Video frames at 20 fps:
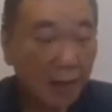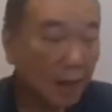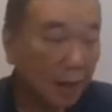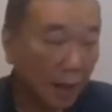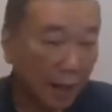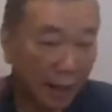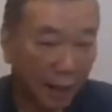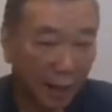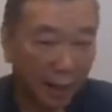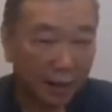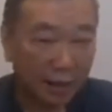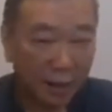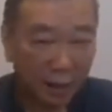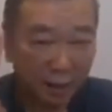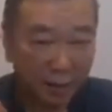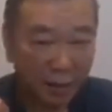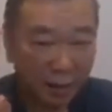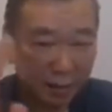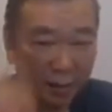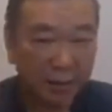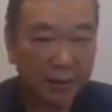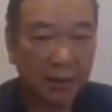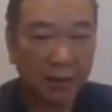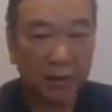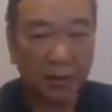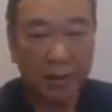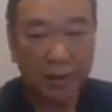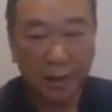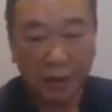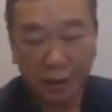I asked him a basic
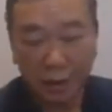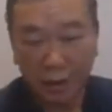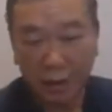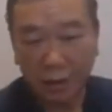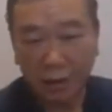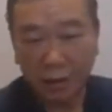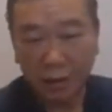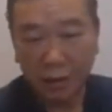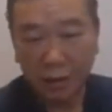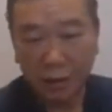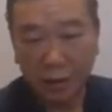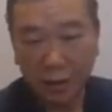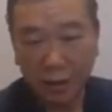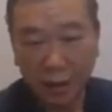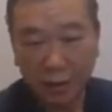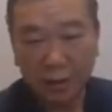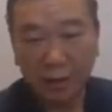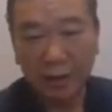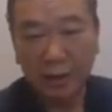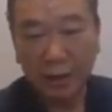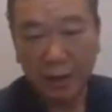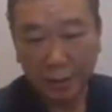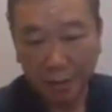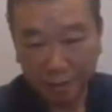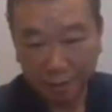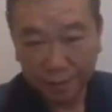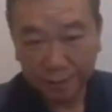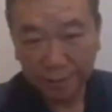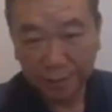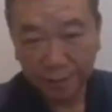question, I said, sir,
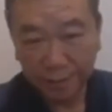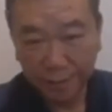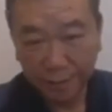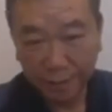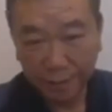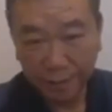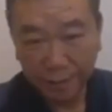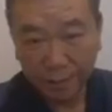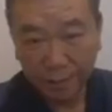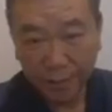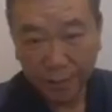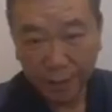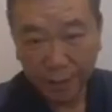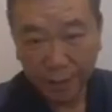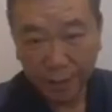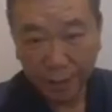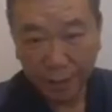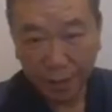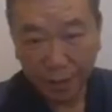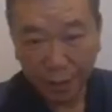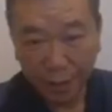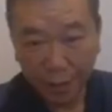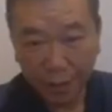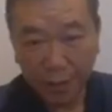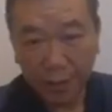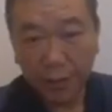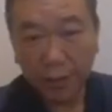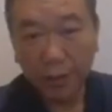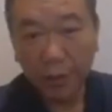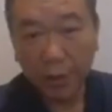what
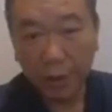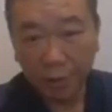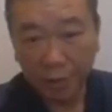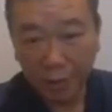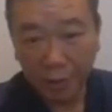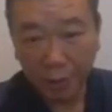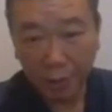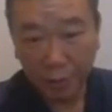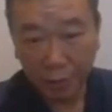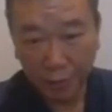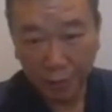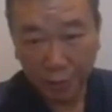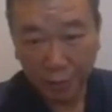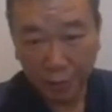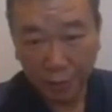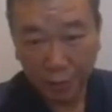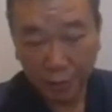do you want me to do?